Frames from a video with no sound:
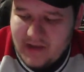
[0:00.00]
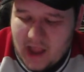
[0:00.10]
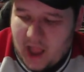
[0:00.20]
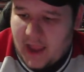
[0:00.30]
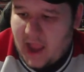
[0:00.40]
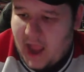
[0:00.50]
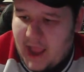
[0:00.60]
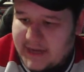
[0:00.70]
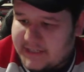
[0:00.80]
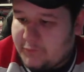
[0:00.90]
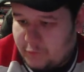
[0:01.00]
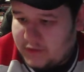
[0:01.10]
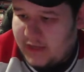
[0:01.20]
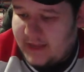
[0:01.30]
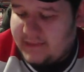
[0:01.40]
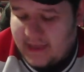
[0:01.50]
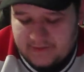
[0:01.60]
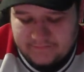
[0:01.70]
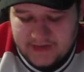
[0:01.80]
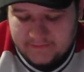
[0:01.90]
actually would like that
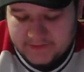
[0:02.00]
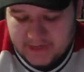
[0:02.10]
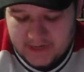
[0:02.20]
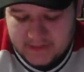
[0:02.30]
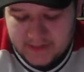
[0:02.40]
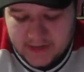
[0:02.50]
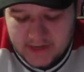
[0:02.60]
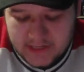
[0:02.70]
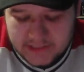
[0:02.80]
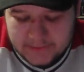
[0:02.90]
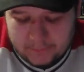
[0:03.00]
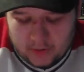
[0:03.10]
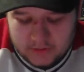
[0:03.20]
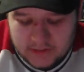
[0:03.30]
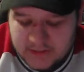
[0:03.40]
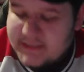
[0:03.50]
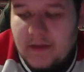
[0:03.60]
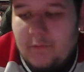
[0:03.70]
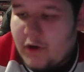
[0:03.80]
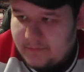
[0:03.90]
if Tampa signed Sprong. Not because
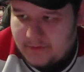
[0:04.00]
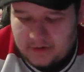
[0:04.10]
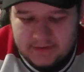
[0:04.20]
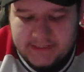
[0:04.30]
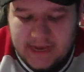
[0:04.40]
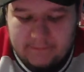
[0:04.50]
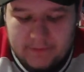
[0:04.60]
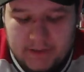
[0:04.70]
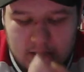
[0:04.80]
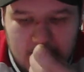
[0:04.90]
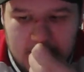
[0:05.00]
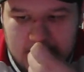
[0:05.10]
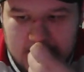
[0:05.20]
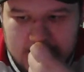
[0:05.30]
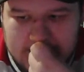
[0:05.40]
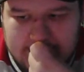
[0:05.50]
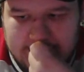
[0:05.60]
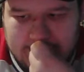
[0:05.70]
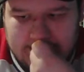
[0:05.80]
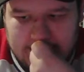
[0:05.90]
I want him to go to Tampa,
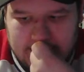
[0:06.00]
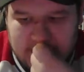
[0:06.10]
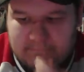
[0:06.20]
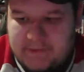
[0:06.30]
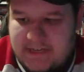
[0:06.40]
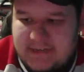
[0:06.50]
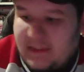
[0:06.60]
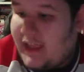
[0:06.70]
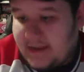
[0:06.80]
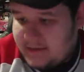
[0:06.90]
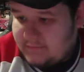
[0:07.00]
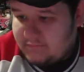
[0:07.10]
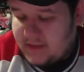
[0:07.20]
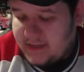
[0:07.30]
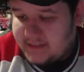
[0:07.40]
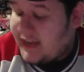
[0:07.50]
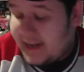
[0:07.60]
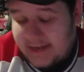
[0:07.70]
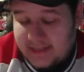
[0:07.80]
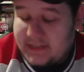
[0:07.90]
but I'd like the
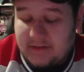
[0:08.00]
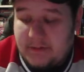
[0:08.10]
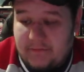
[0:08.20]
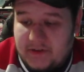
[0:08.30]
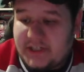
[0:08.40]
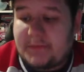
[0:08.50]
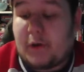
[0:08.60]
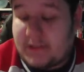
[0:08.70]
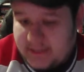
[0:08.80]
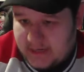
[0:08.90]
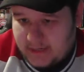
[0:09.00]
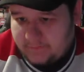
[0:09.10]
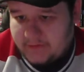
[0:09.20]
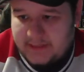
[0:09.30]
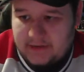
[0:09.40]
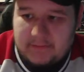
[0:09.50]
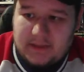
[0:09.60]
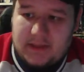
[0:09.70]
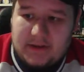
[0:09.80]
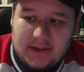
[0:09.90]
signing. I think it'd be a very smart signing for the Tampa Bay
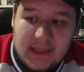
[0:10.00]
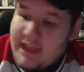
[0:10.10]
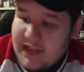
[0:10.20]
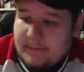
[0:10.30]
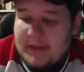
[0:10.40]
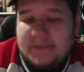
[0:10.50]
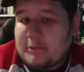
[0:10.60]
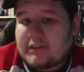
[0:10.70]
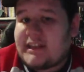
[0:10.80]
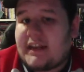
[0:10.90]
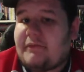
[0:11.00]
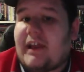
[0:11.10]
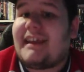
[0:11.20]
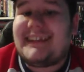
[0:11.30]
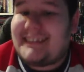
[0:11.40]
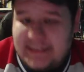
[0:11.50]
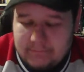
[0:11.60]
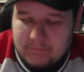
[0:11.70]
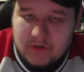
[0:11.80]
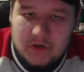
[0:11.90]
Lightning. It'd be a smart signing for any
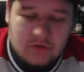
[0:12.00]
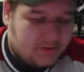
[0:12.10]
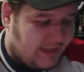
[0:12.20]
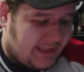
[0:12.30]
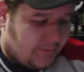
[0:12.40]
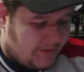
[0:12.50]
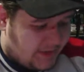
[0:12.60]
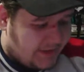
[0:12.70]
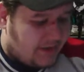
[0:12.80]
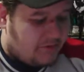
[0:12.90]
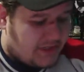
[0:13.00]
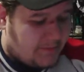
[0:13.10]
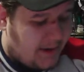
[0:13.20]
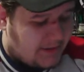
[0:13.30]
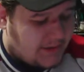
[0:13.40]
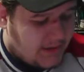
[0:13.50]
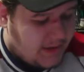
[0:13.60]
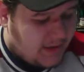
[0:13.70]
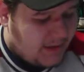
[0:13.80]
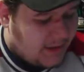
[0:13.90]
team who signs him, as long as they don't expect,
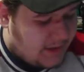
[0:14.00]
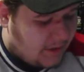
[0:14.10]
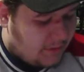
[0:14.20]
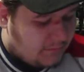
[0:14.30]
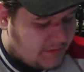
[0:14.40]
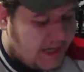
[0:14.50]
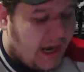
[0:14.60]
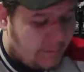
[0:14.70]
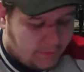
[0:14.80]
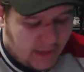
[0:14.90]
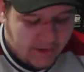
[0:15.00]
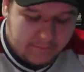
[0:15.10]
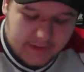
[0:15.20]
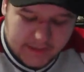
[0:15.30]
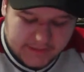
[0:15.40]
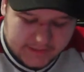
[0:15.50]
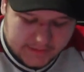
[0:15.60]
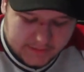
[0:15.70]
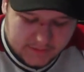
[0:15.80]
you know, top line minutes,